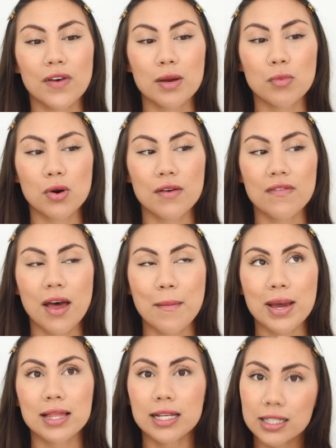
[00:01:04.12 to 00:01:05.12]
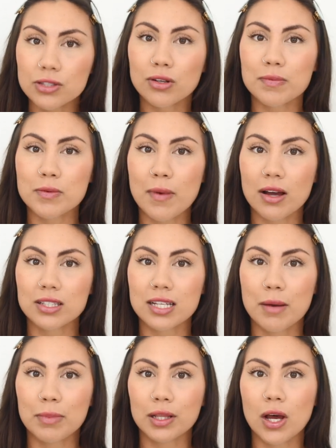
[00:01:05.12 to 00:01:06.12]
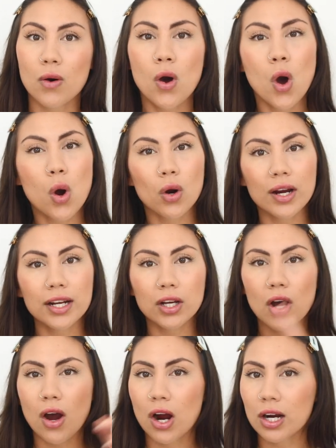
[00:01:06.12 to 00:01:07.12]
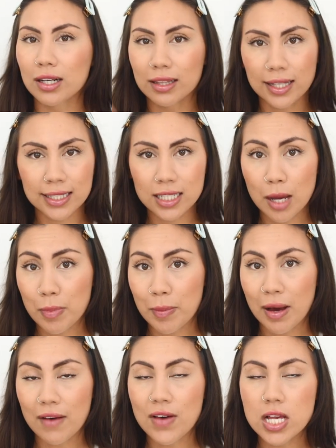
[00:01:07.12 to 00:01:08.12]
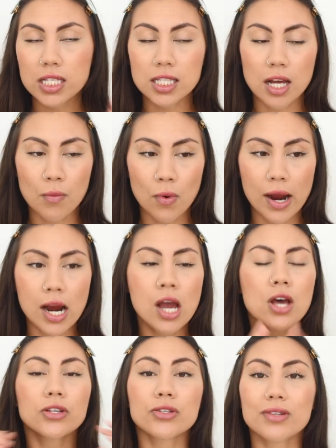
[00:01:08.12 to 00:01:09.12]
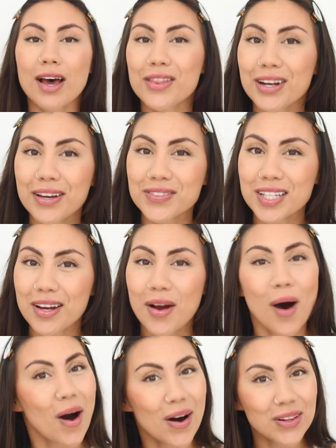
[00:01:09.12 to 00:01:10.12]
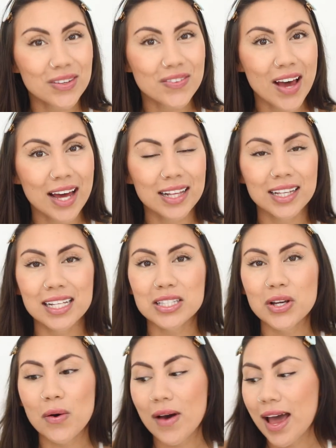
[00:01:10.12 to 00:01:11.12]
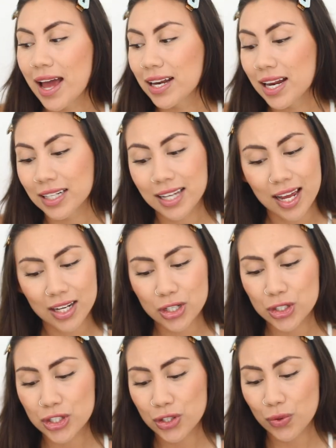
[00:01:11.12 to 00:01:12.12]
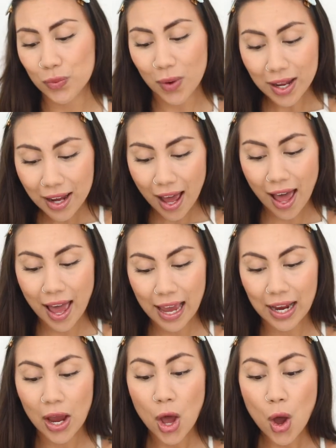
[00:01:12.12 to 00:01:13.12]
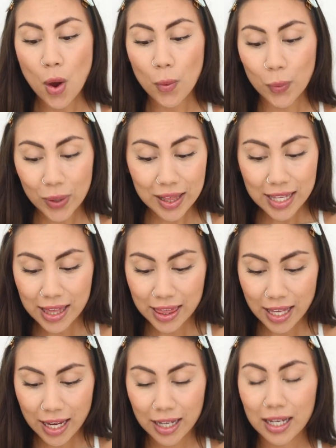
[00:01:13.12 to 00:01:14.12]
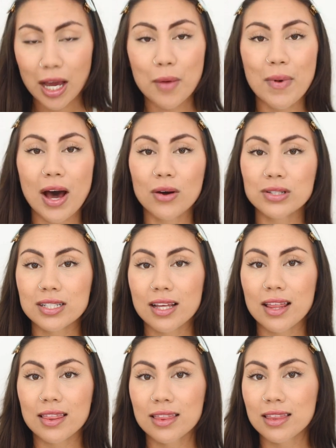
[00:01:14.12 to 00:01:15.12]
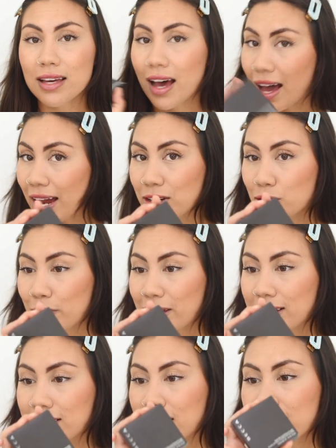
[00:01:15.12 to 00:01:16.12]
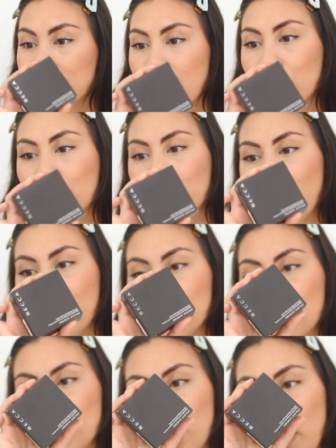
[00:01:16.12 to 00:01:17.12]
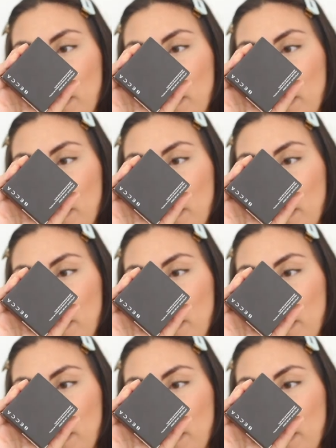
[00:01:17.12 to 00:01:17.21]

find more of them in the description box down below or in a card linked up above somewhere. So now that I've said all of that, let's go ahead and get into what I really think about the Hydra Mist Set and Refresh